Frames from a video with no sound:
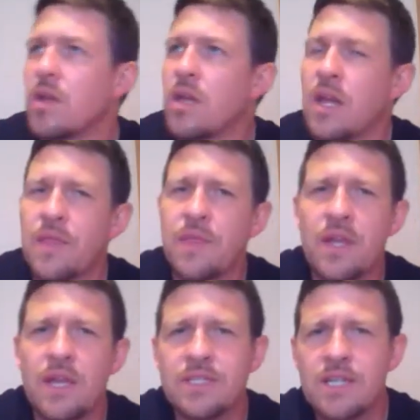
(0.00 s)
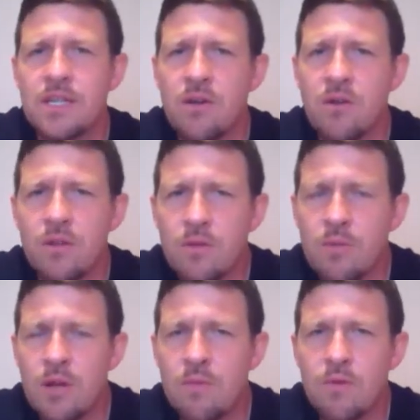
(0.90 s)
and I think I said it earlier,
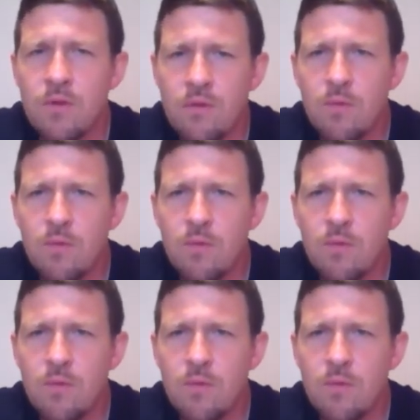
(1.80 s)
but I'm going to